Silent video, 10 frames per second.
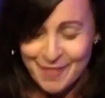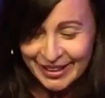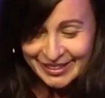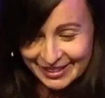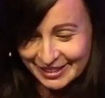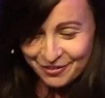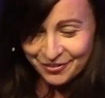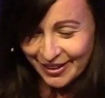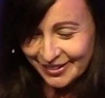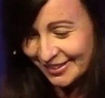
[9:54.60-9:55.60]
makes a
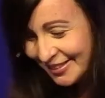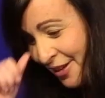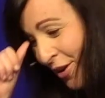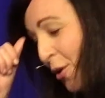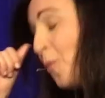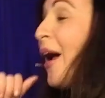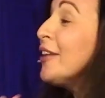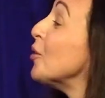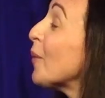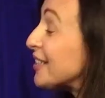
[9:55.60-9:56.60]
difference when
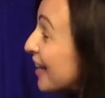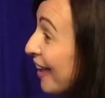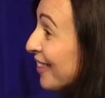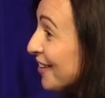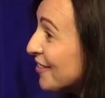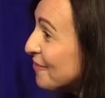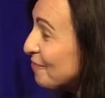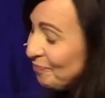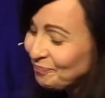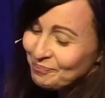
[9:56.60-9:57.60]
you are tethered.
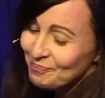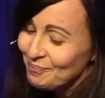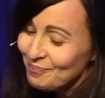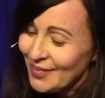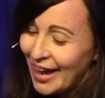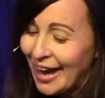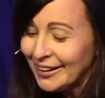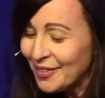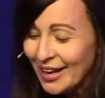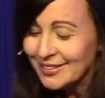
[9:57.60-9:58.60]
And
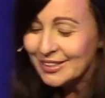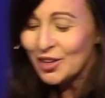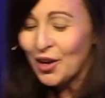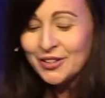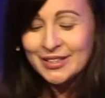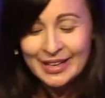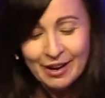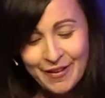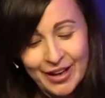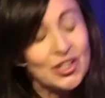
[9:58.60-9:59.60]
in the uncertainty
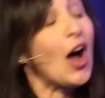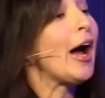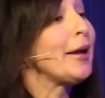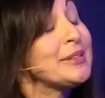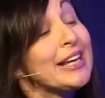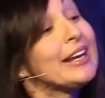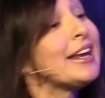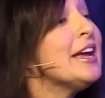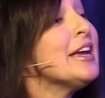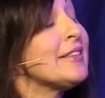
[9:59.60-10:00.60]
of our times,
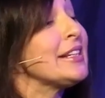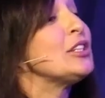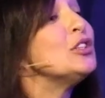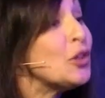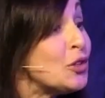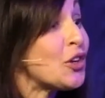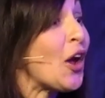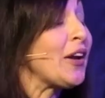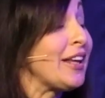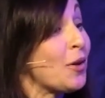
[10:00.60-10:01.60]
in this new
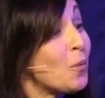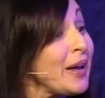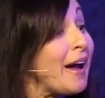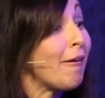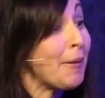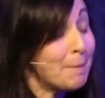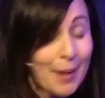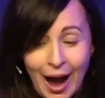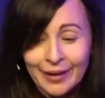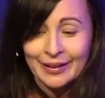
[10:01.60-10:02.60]
journey that we are
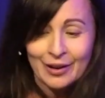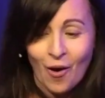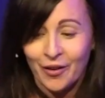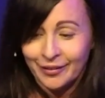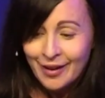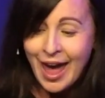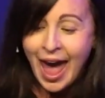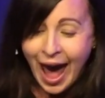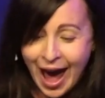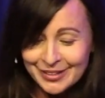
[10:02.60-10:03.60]
embarking on
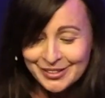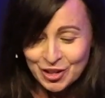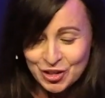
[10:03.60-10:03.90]
as a